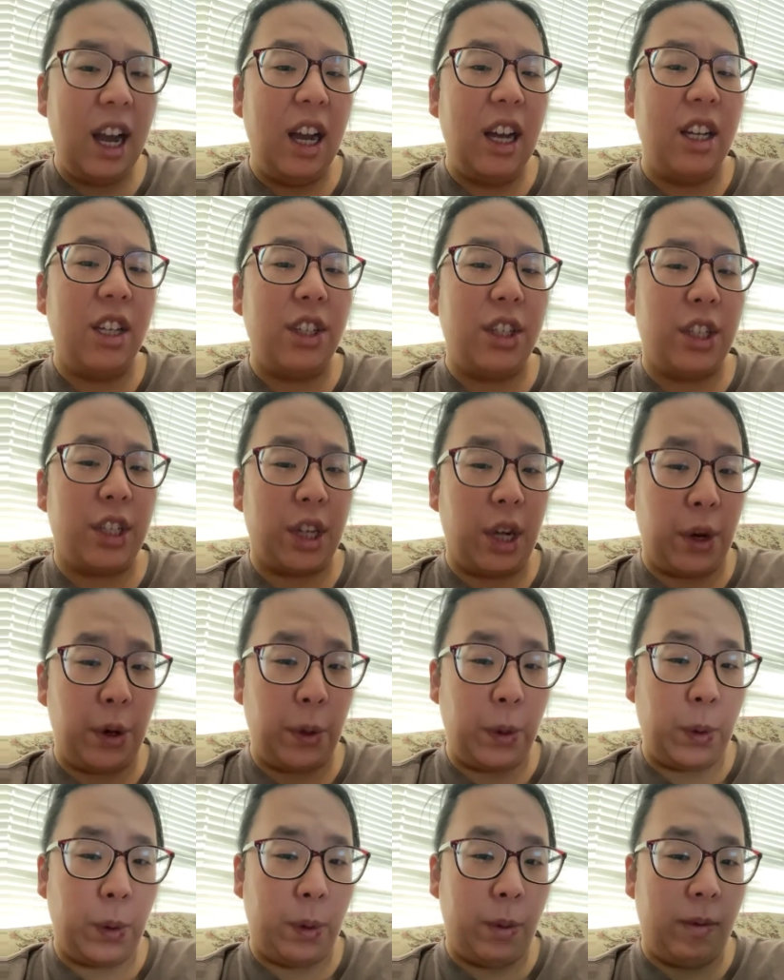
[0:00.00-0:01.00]

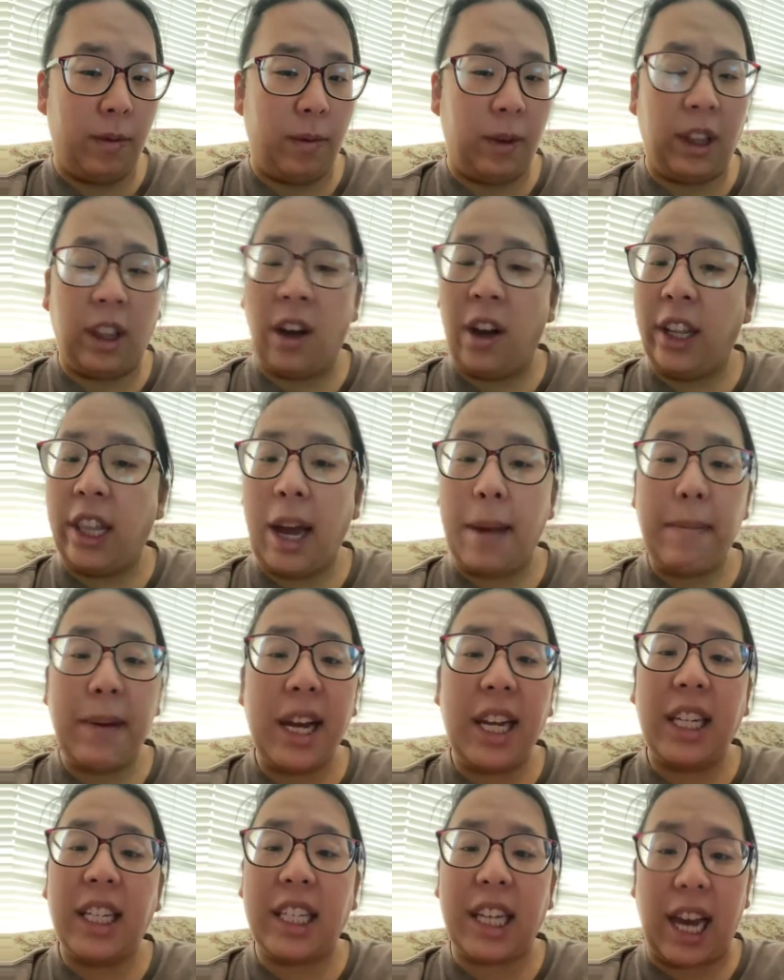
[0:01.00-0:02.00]
So, with all that
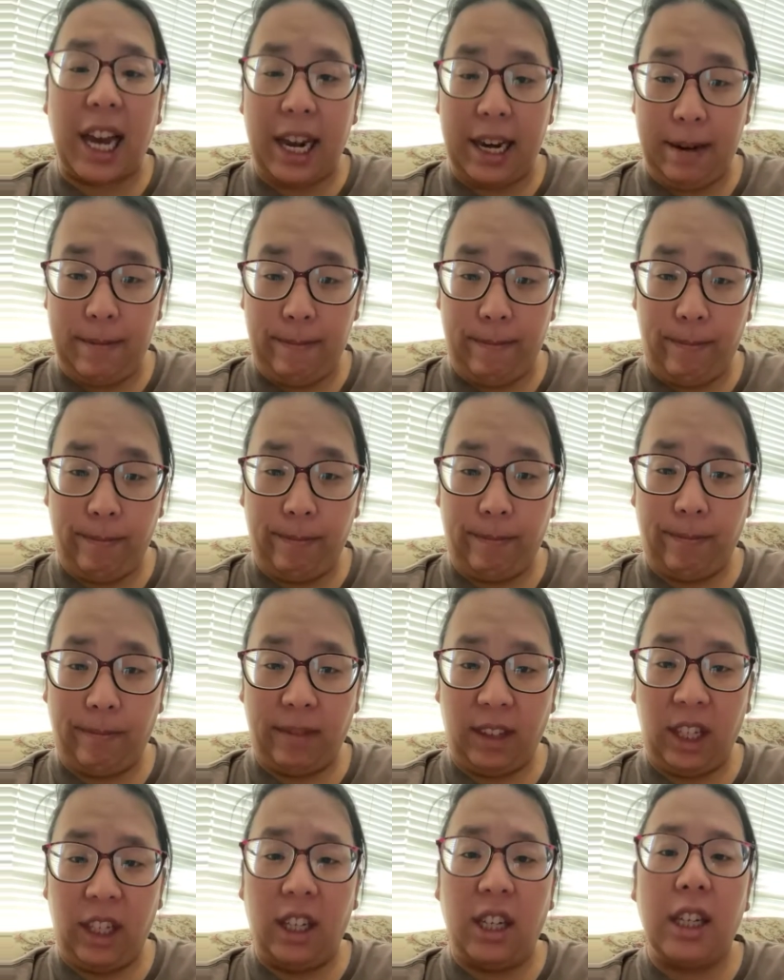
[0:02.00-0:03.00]
being said,
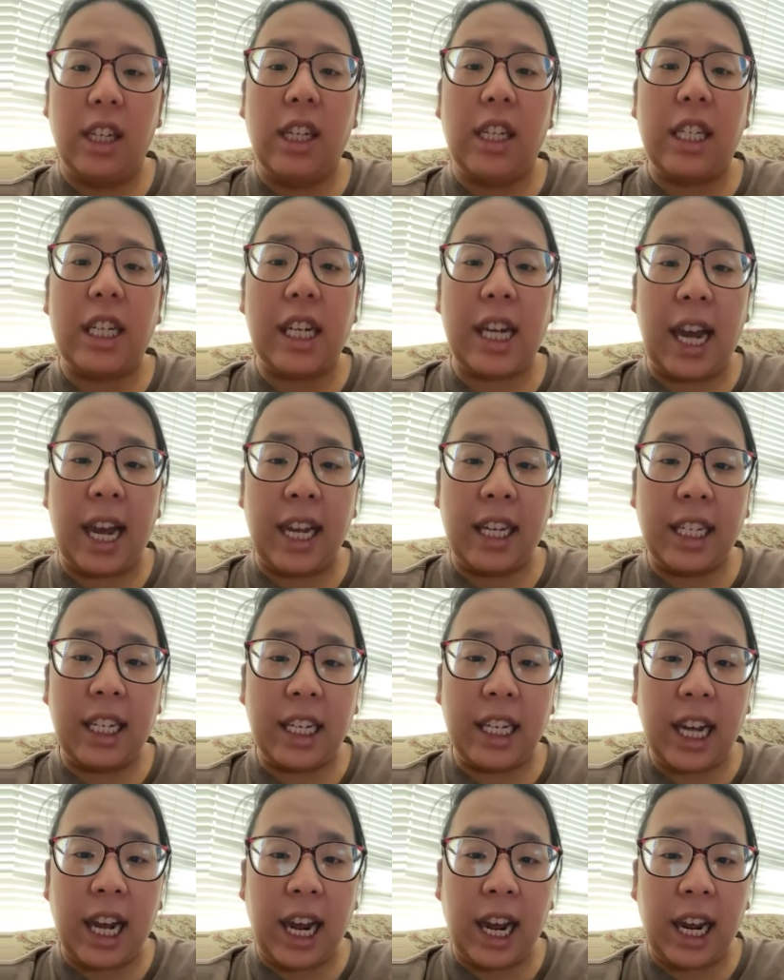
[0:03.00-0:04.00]
today is a
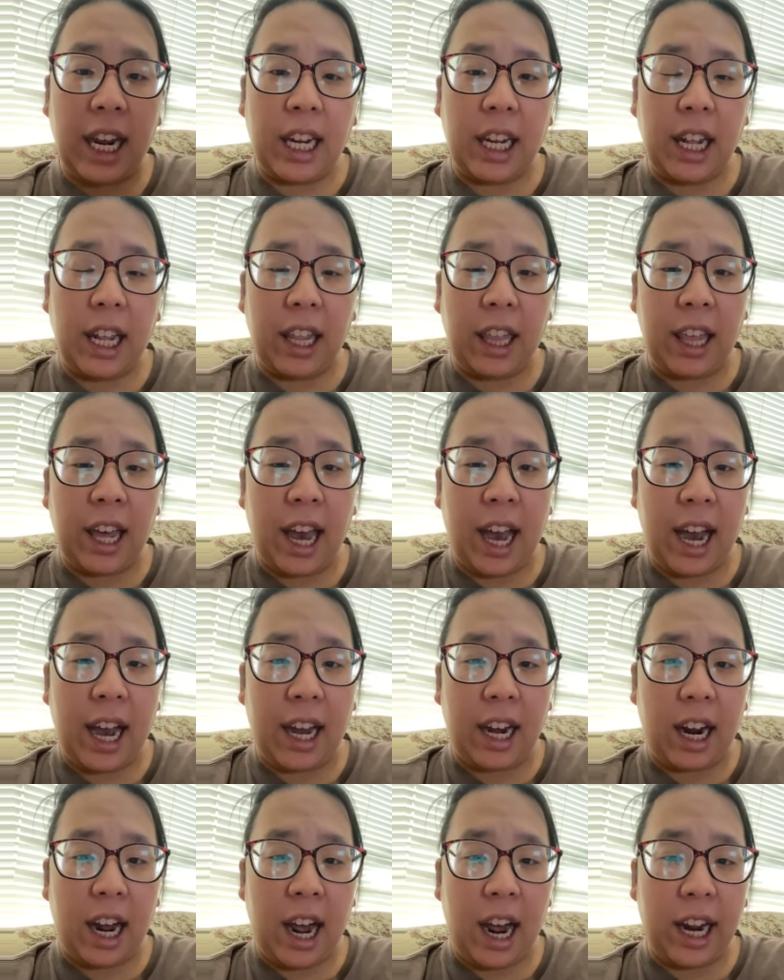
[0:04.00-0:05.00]
day
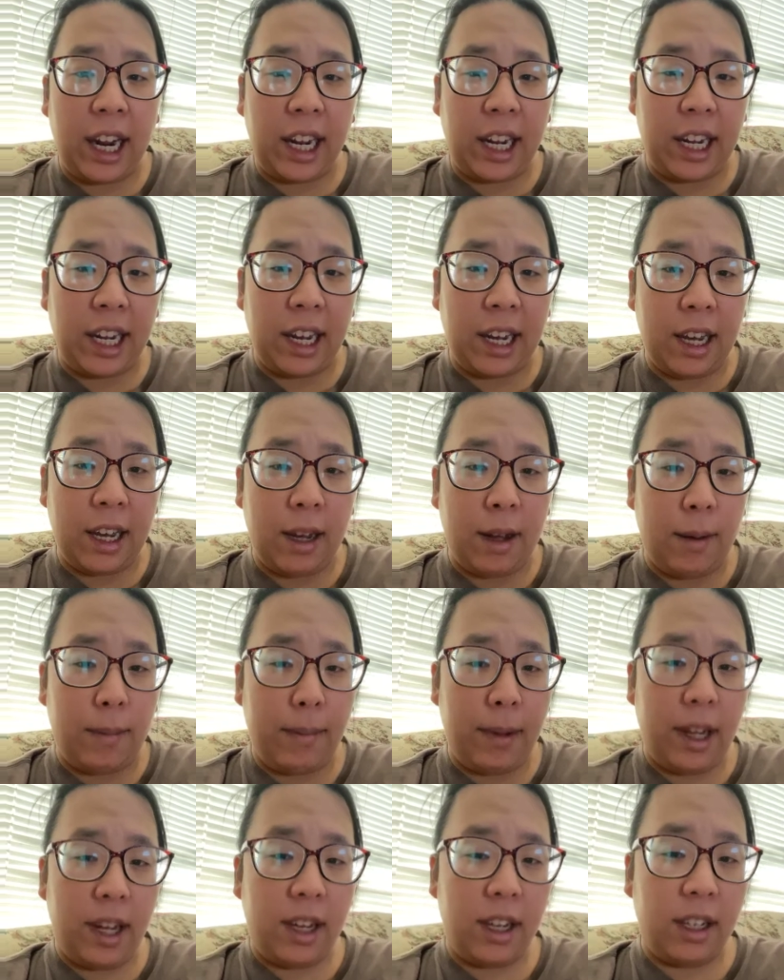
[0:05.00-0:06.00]
that I
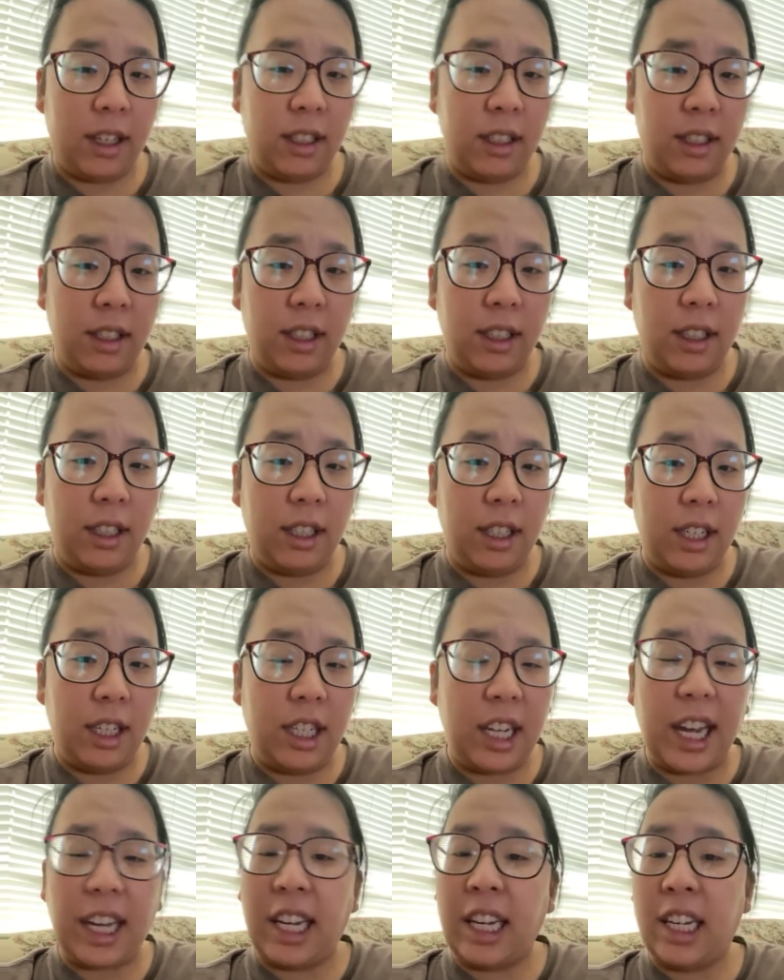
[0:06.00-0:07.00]
am
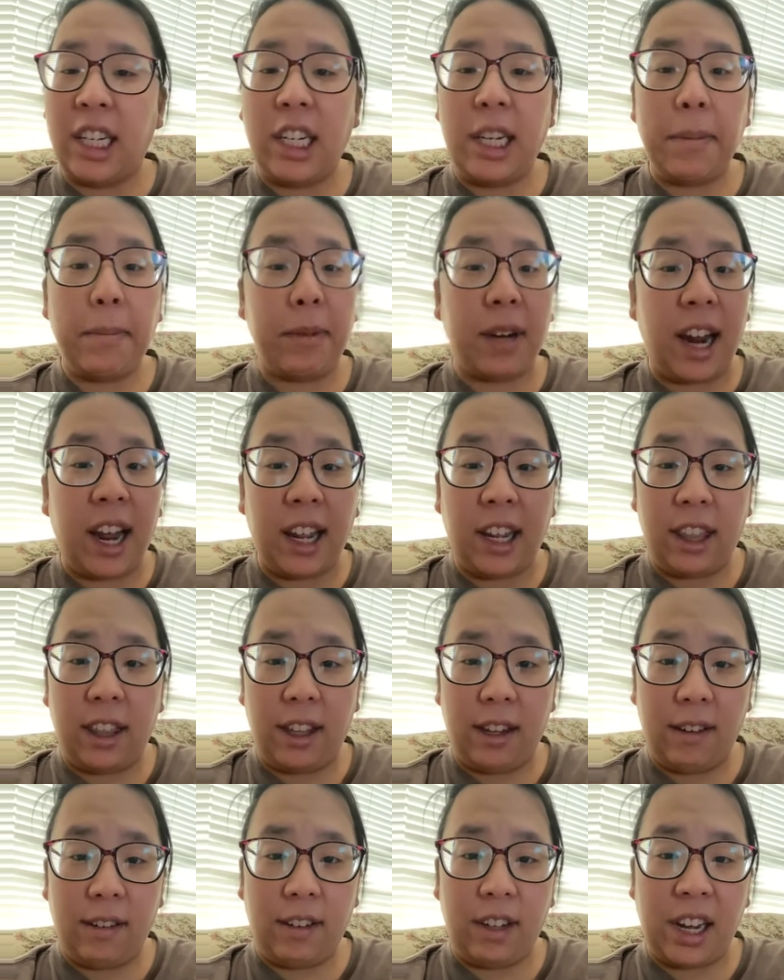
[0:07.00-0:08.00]
taking a deep
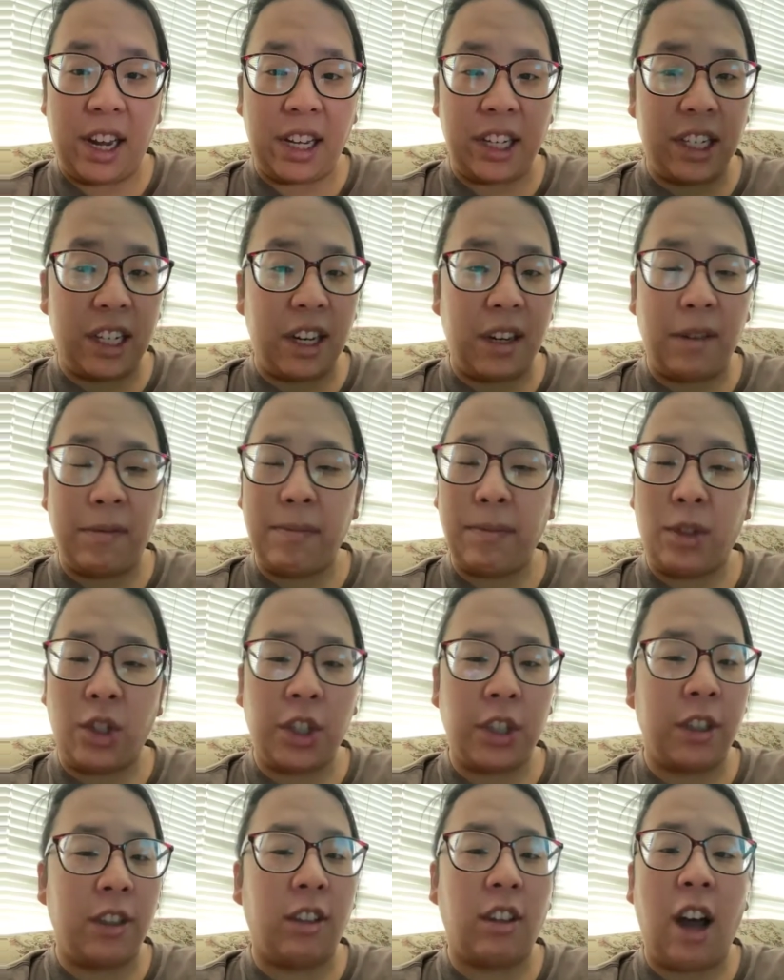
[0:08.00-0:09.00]
breath, as I'm
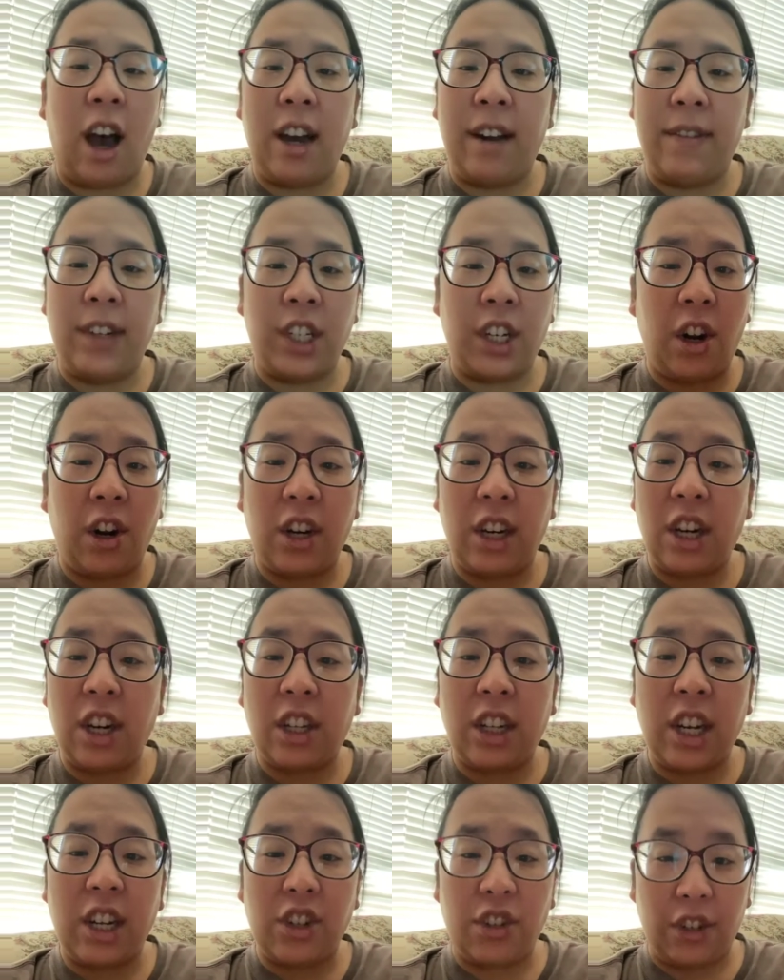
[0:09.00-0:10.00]
sure a lot of us are in our
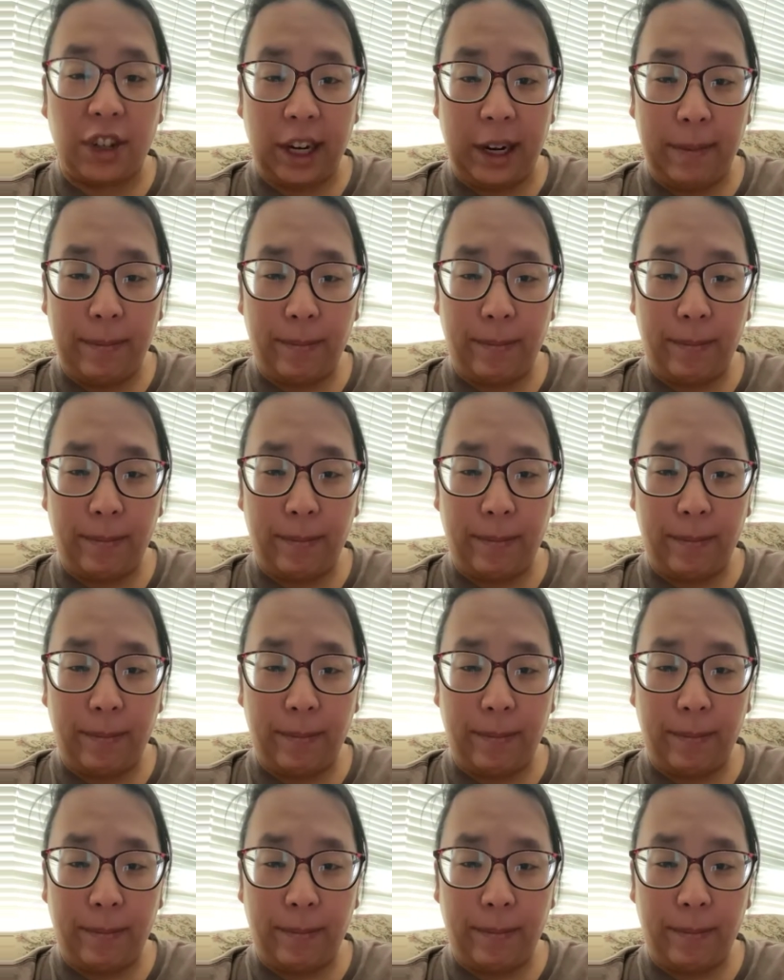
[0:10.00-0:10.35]
country,